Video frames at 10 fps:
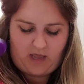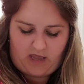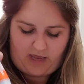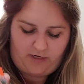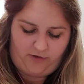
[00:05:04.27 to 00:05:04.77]

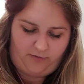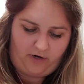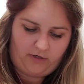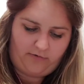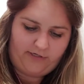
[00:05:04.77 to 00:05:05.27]
And you
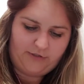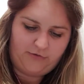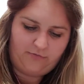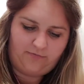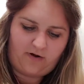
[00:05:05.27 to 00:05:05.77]
are going
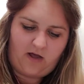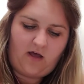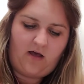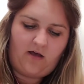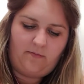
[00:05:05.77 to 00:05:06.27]
to
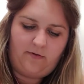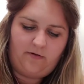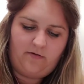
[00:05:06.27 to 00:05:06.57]
rub